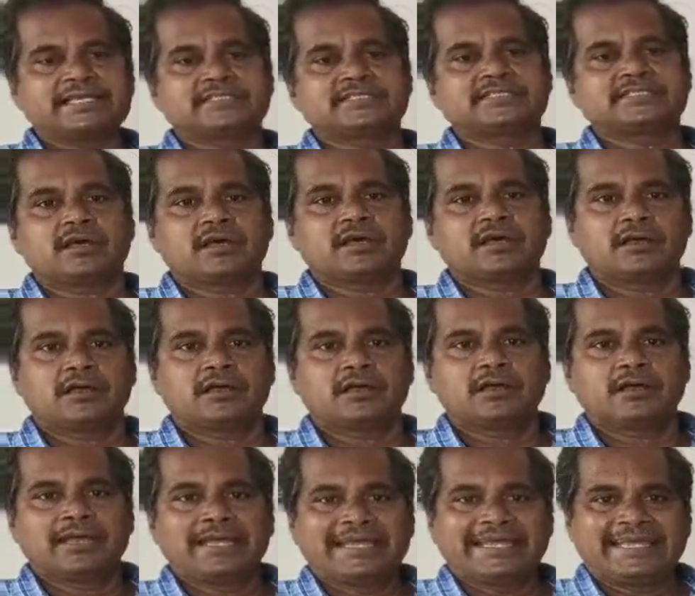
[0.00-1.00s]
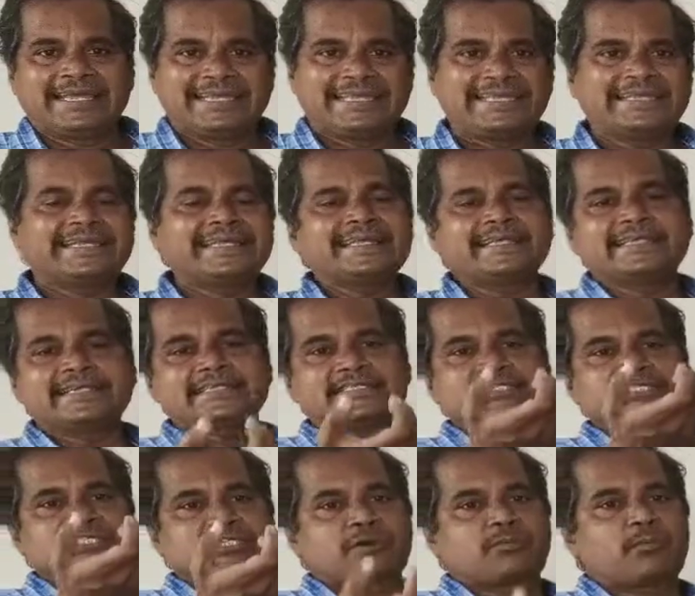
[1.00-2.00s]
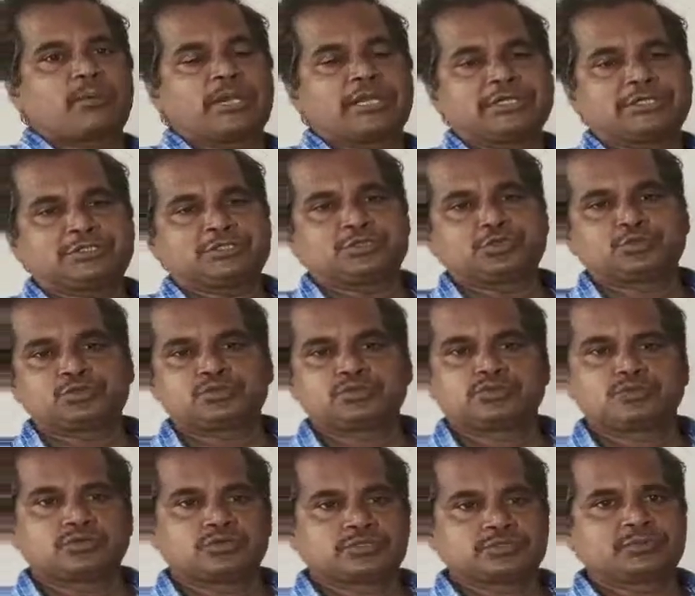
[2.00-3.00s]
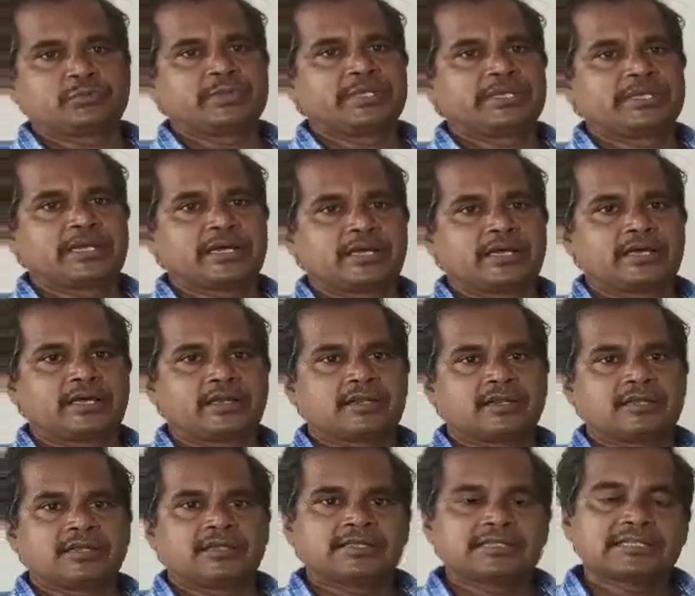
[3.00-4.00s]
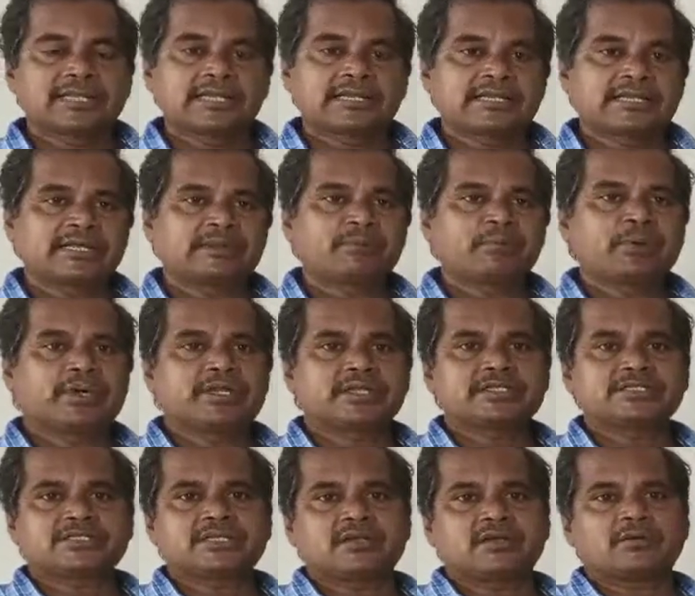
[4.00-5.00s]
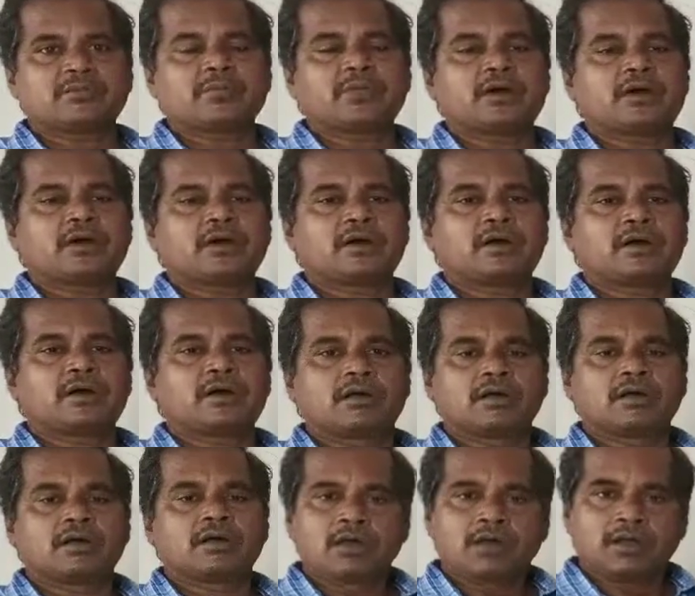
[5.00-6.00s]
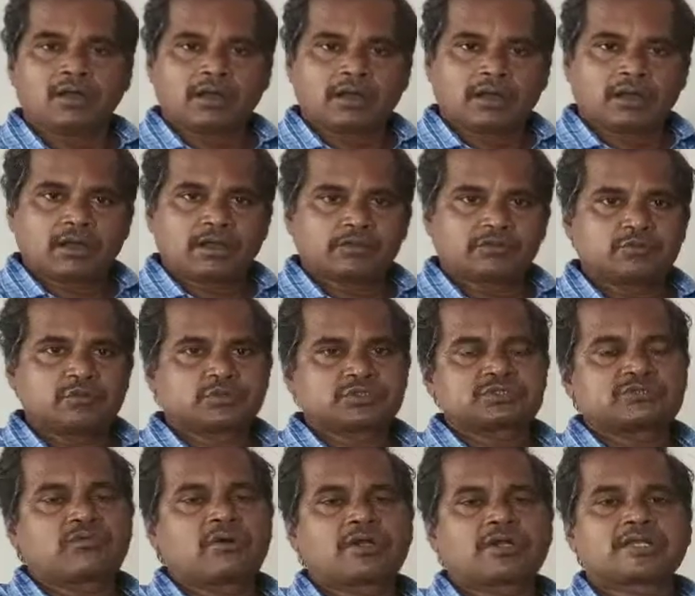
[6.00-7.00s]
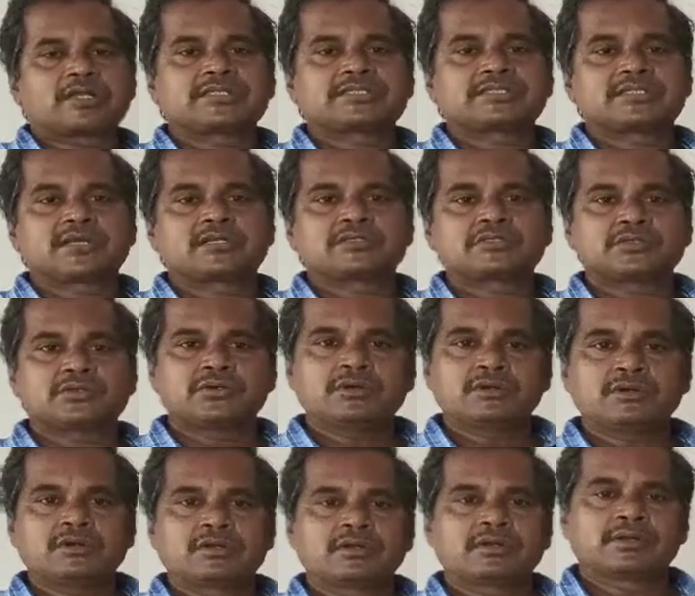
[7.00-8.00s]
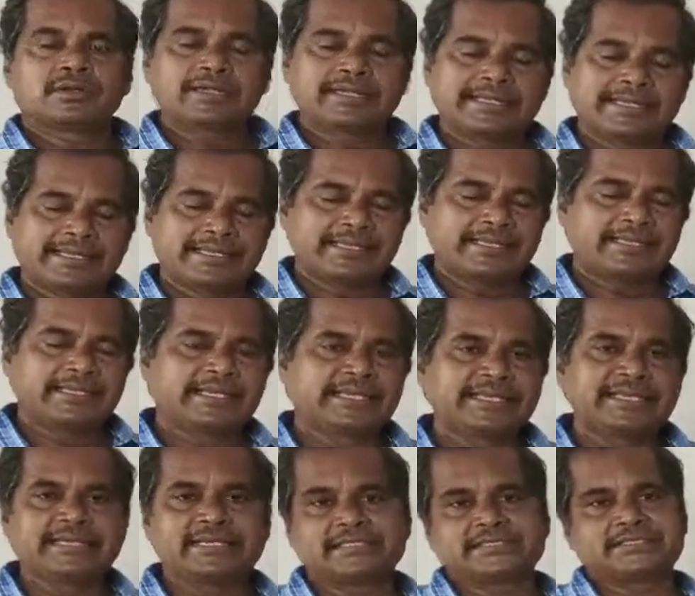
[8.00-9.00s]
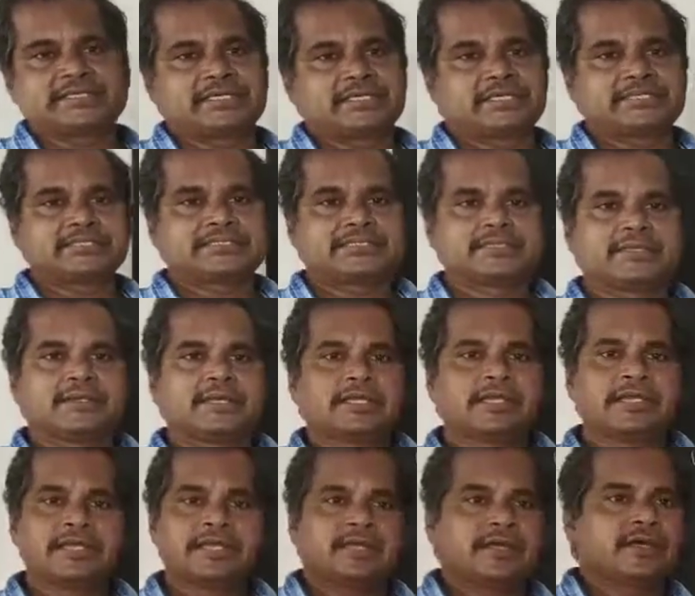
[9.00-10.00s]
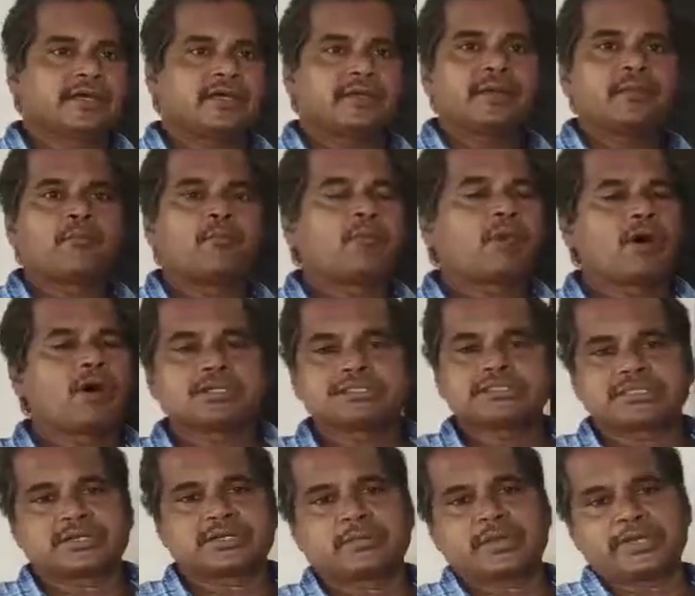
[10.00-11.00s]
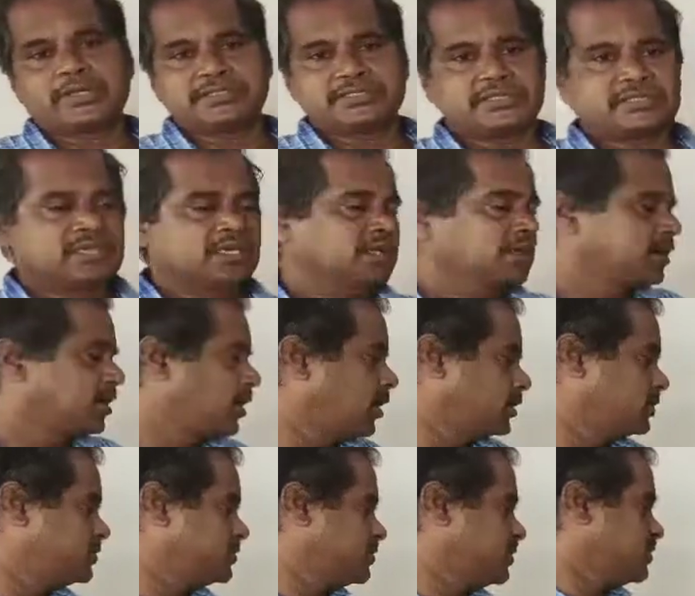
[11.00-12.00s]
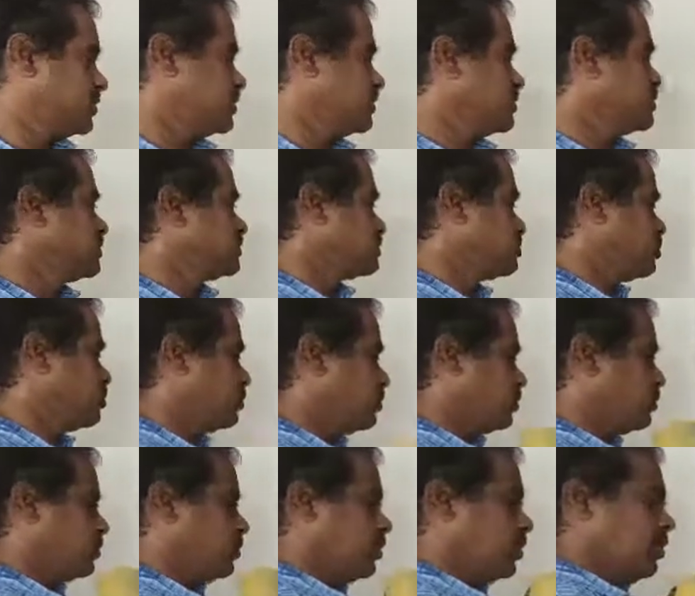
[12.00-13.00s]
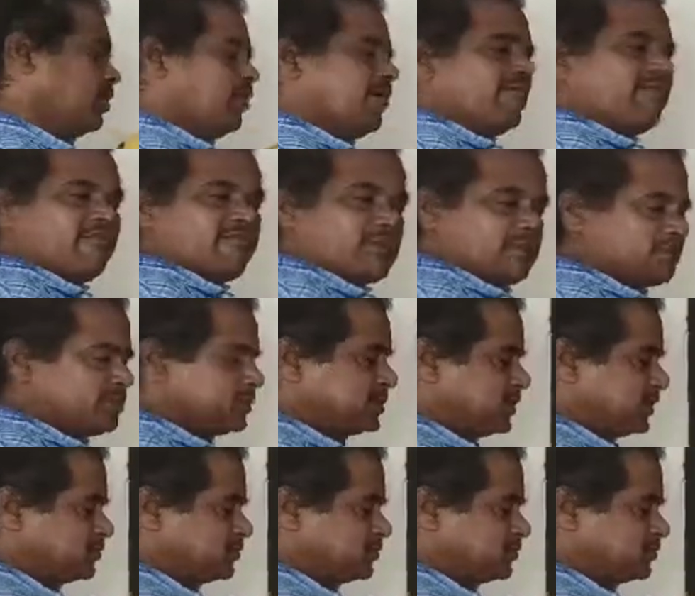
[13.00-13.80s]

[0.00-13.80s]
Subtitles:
the heat energy supplied to those beaker, the temperature of those water is also increases. Here mass remains constant. So from this